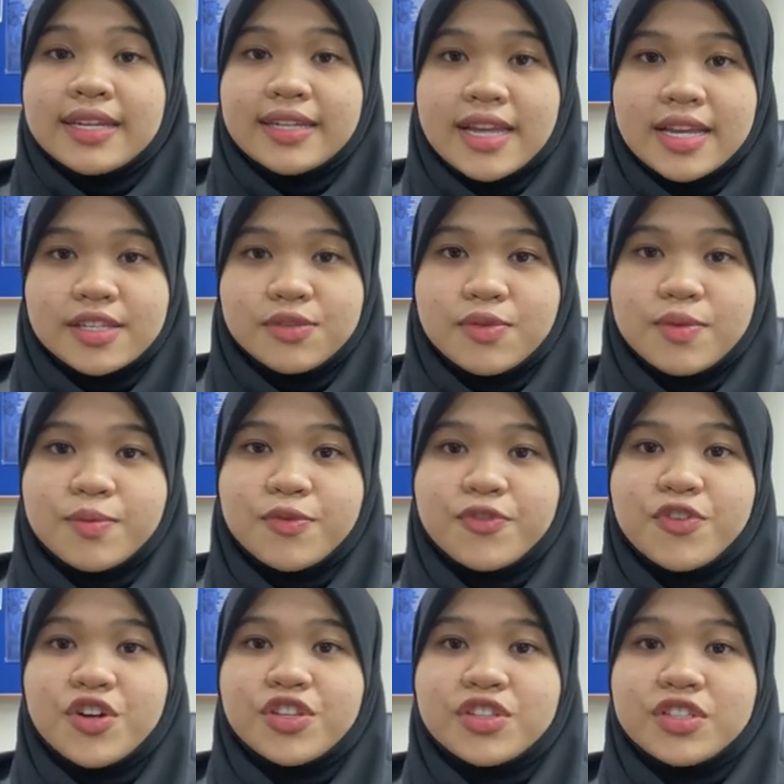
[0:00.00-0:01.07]
Next, we
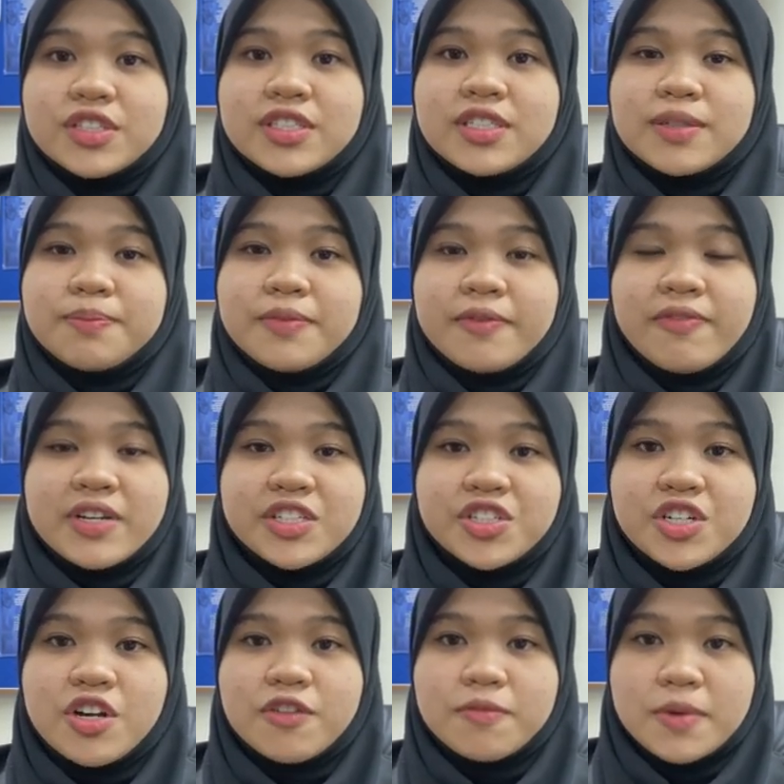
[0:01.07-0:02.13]
move on to the
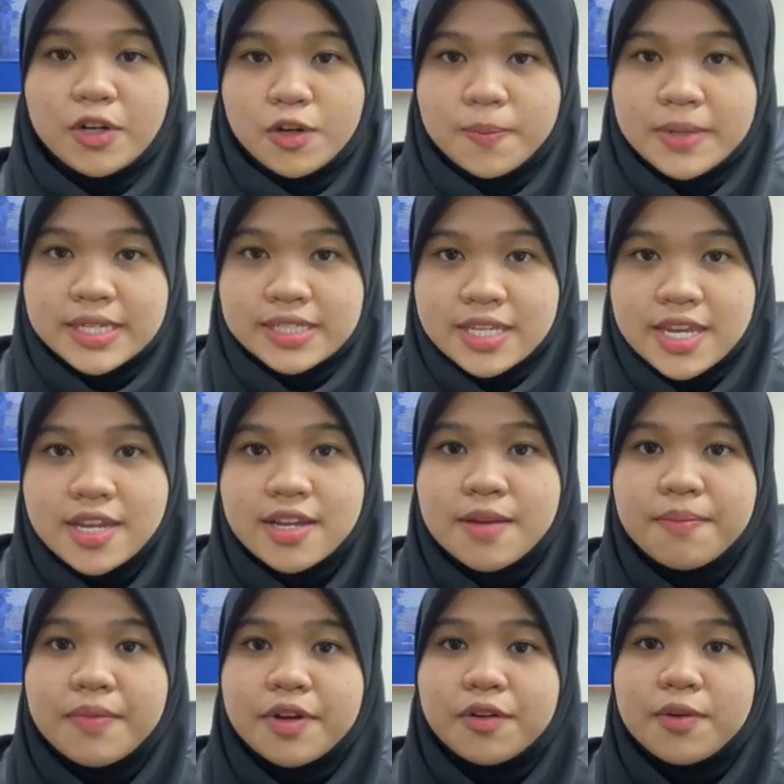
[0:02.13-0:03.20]
prevention of microplastic.
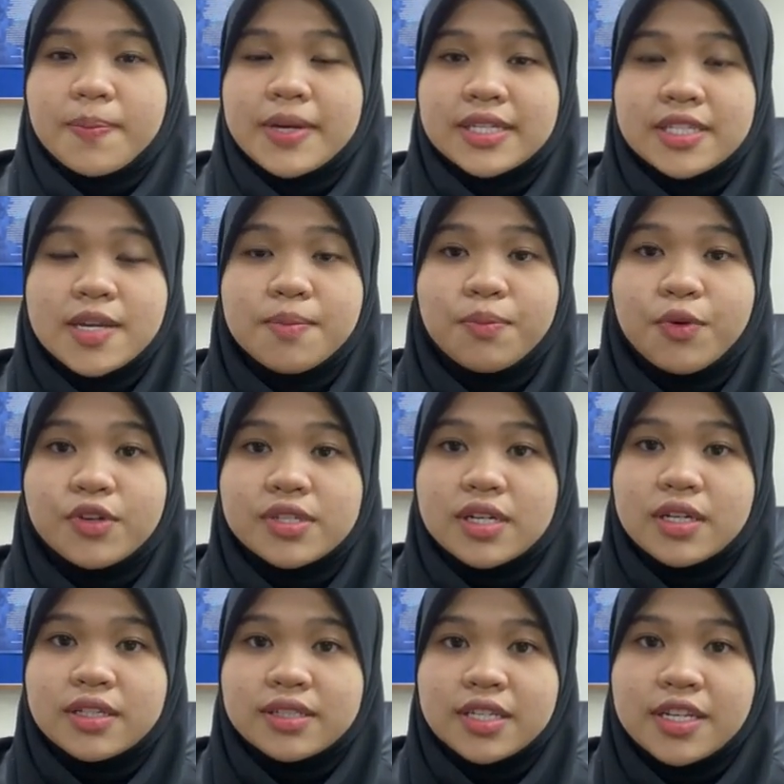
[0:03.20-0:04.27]
Microplastic pose
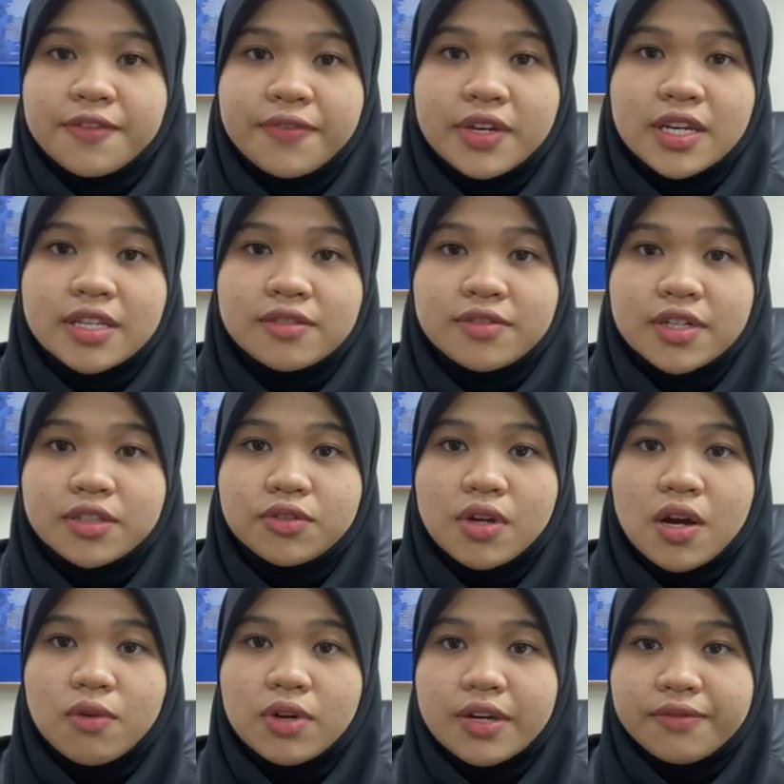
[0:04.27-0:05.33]
a significant threat to
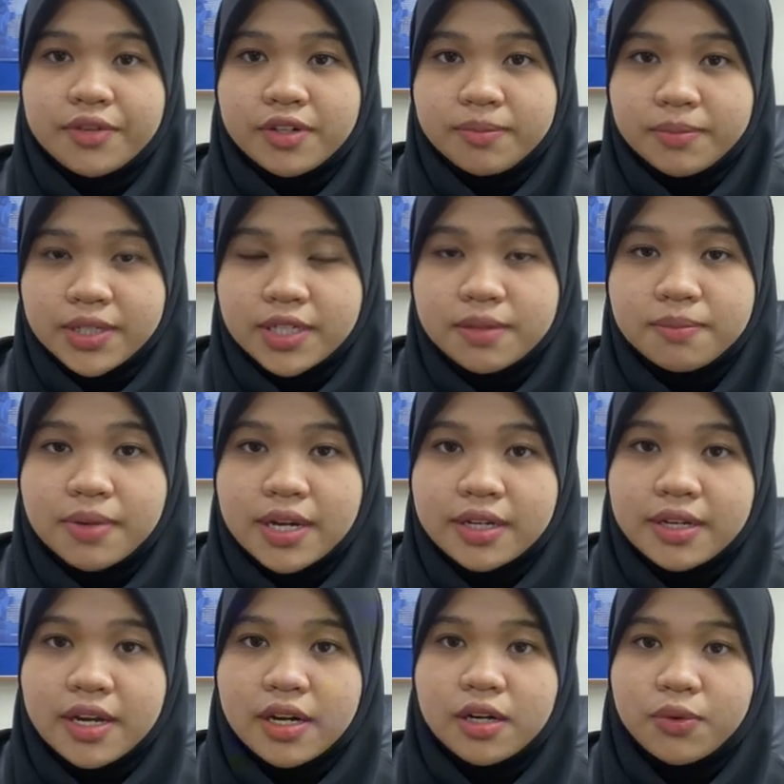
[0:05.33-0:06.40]
our environment,
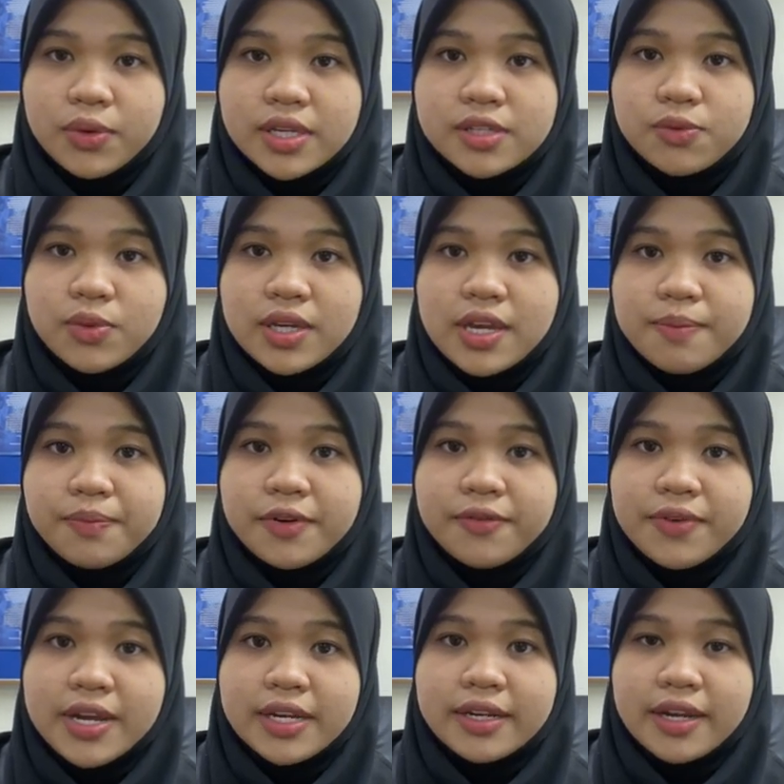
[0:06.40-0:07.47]
but there are ways we can
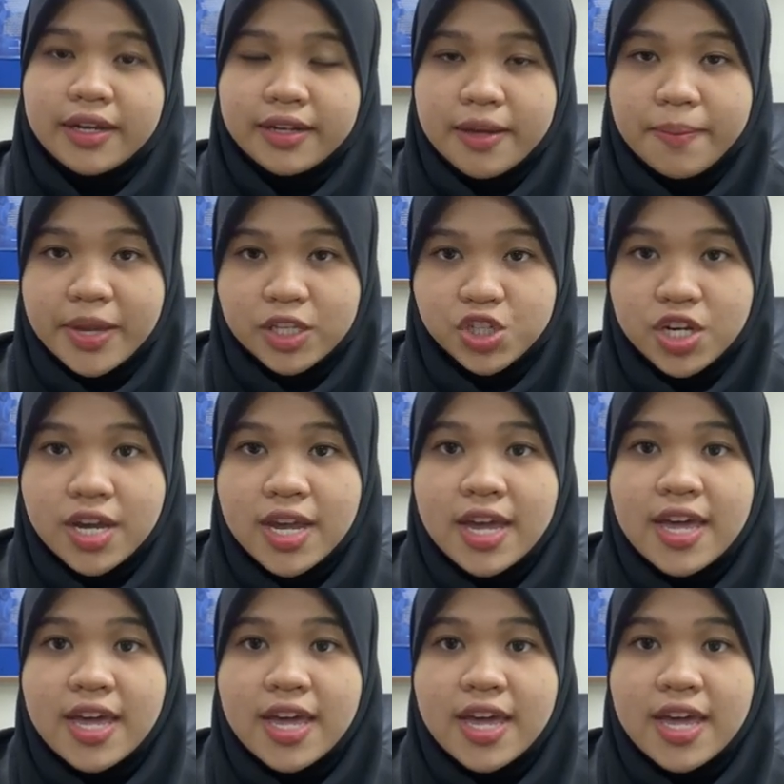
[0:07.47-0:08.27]
prevent their damage.